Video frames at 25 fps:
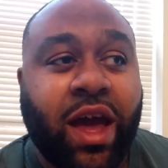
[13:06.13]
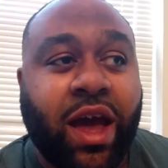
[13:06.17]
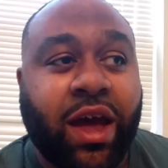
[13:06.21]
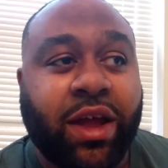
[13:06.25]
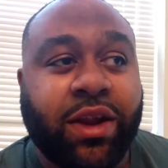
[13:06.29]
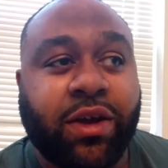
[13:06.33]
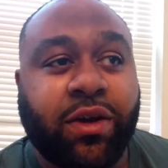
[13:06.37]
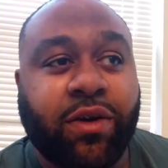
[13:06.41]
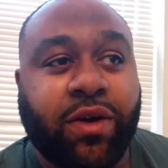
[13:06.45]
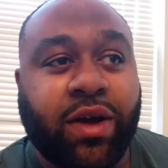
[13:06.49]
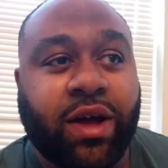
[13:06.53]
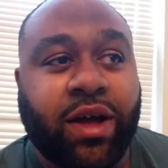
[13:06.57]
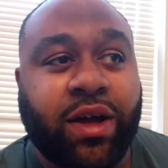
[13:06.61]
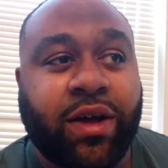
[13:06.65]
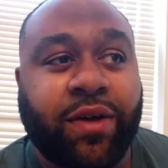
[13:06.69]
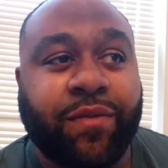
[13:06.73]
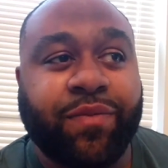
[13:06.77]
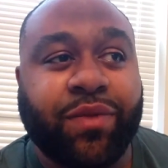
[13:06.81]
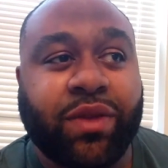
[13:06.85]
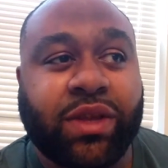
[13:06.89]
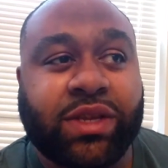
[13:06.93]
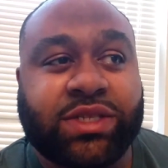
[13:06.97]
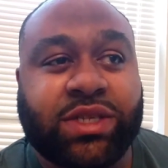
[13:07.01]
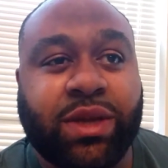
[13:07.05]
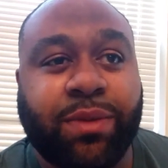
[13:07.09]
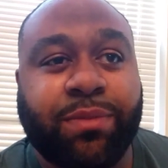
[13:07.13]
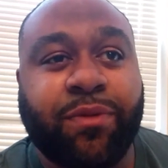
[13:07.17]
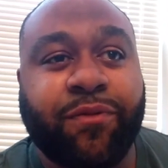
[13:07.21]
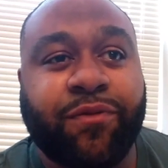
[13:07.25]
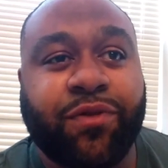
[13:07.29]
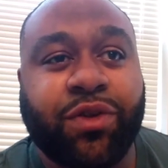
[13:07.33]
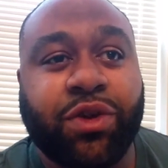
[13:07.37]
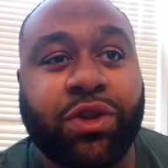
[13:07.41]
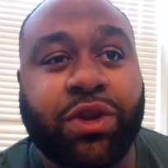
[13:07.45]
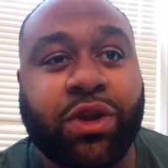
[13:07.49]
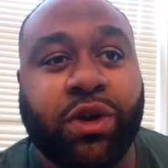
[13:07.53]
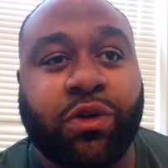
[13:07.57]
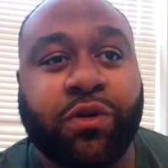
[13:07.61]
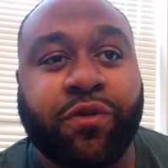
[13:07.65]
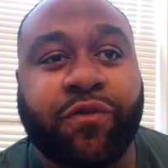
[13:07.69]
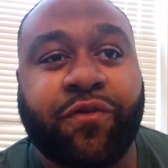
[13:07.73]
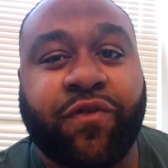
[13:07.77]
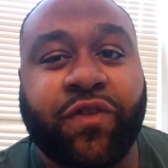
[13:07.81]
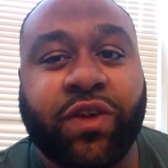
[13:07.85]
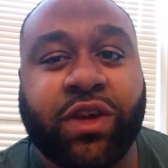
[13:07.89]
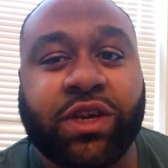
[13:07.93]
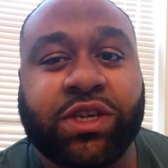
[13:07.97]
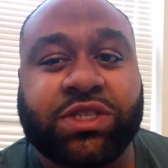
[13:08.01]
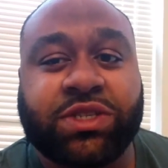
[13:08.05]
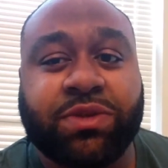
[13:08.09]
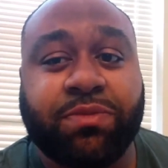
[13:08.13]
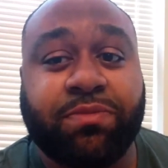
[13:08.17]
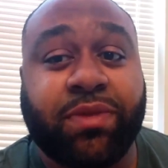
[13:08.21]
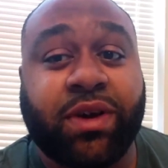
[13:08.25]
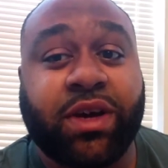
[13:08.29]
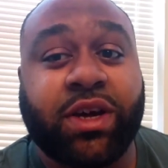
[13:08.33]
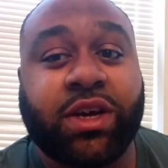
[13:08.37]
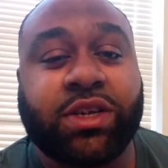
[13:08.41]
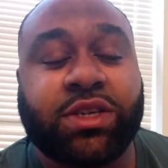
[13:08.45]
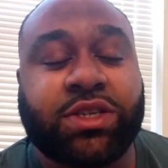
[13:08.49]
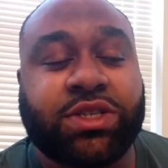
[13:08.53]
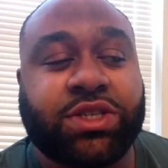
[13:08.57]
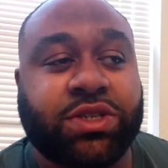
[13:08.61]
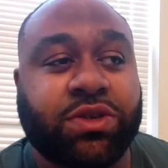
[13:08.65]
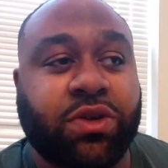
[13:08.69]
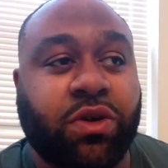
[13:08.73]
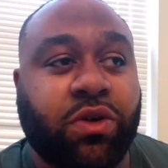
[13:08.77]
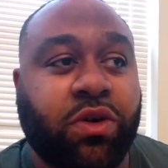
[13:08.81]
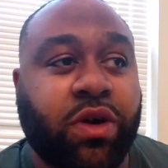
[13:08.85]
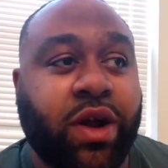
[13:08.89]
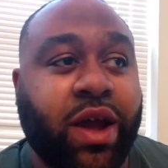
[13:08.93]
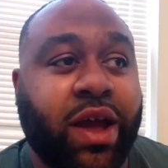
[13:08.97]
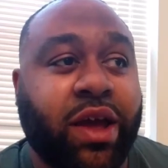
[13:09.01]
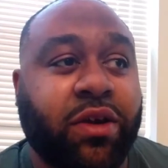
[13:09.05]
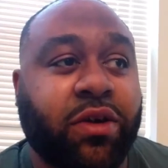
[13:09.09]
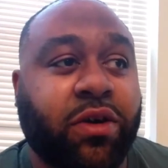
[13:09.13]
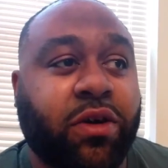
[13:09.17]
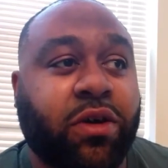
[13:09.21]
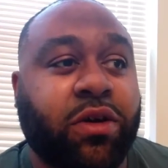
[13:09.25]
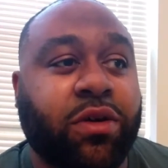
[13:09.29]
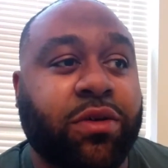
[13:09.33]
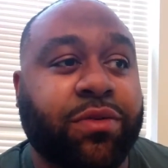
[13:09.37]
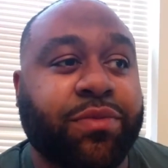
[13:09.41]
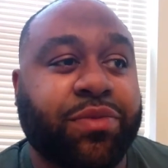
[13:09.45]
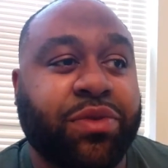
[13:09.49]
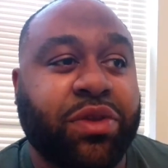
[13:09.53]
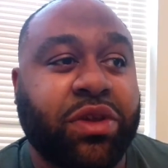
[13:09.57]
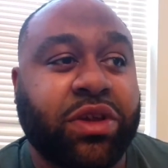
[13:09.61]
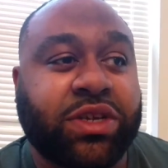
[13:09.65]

I know uh, some of you don't fish much or at all.